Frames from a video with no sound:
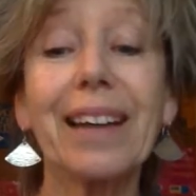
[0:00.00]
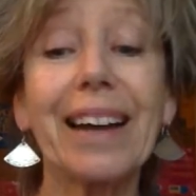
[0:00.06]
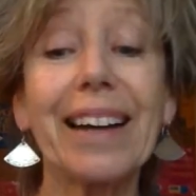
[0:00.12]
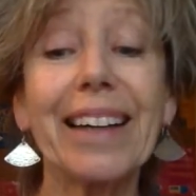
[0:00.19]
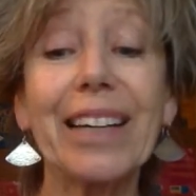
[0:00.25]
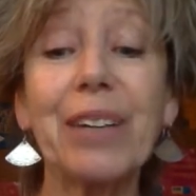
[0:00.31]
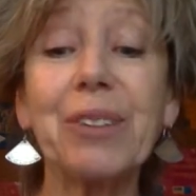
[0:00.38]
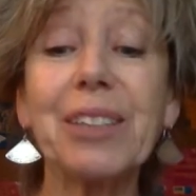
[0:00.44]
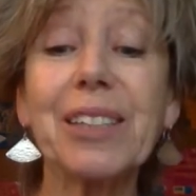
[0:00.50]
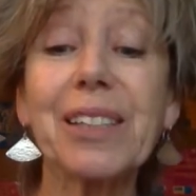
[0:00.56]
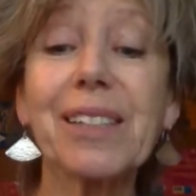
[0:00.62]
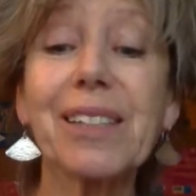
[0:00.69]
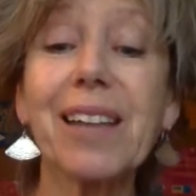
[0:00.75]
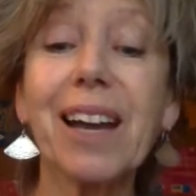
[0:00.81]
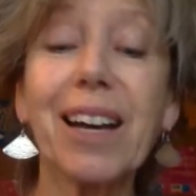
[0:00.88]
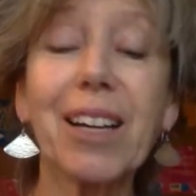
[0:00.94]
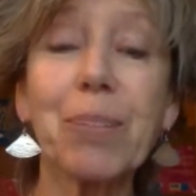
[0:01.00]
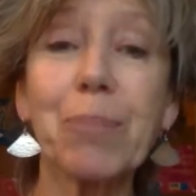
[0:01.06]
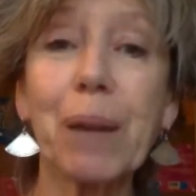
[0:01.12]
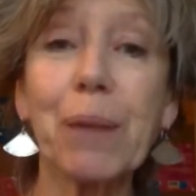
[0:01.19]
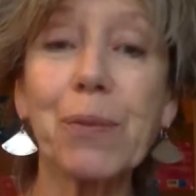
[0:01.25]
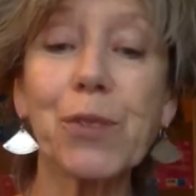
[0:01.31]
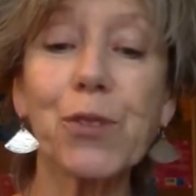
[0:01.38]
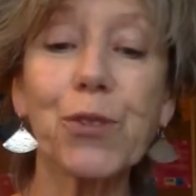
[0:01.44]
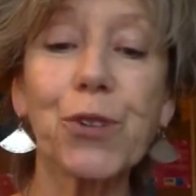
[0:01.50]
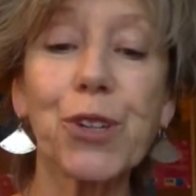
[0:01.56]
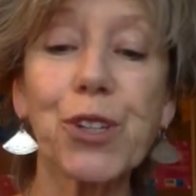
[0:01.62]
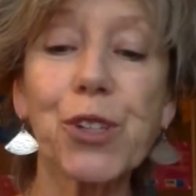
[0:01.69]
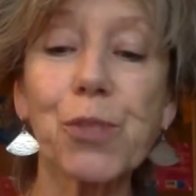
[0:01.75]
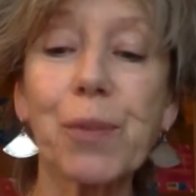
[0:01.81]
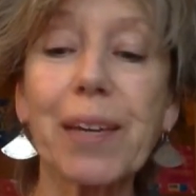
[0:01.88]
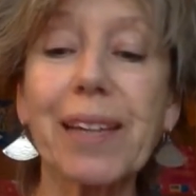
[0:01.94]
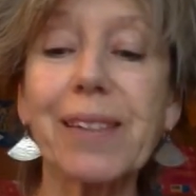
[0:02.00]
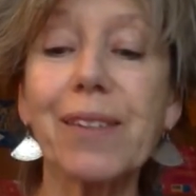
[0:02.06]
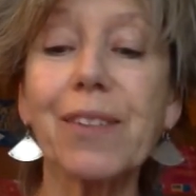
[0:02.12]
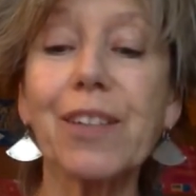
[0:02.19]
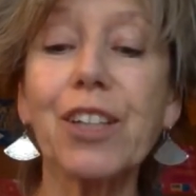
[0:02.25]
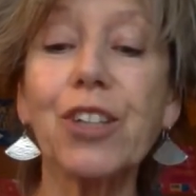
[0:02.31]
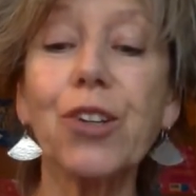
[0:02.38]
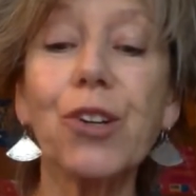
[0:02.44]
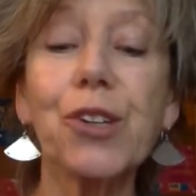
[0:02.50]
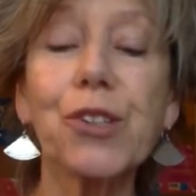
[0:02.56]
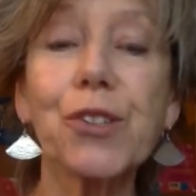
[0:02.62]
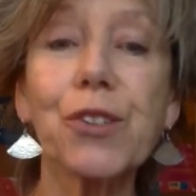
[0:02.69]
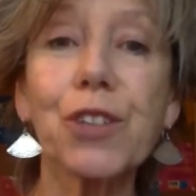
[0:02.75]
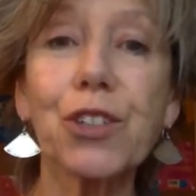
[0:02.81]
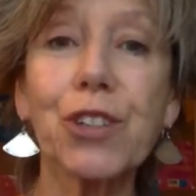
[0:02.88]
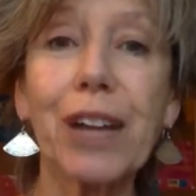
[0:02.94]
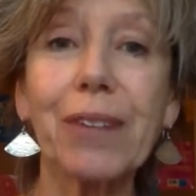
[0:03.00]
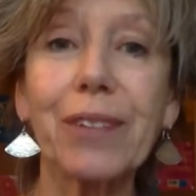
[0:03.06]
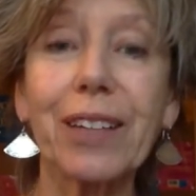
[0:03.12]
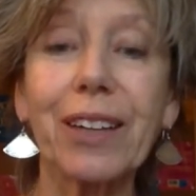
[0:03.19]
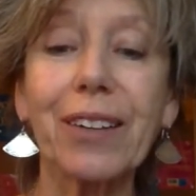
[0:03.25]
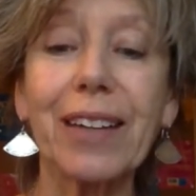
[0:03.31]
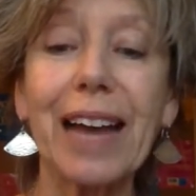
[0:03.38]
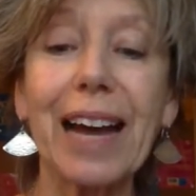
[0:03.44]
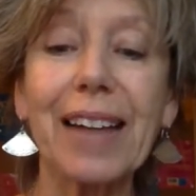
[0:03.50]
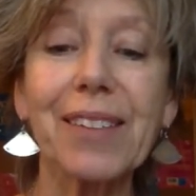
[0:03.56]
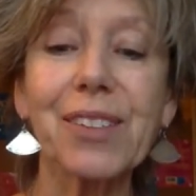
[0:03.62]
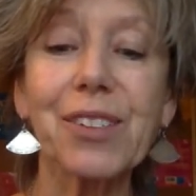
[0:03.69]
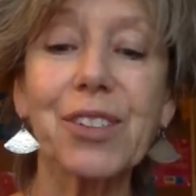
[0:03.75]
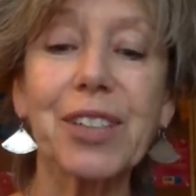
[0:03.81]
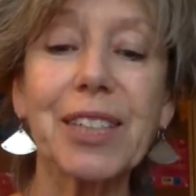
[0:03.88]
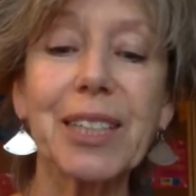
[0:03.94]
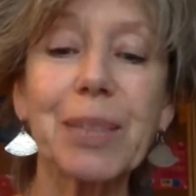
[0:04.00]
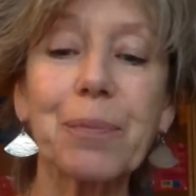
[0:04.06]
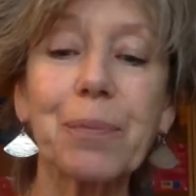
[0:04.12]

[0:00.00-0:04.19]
I only just heard Mum's voice because of the noise of the traffic on the high street.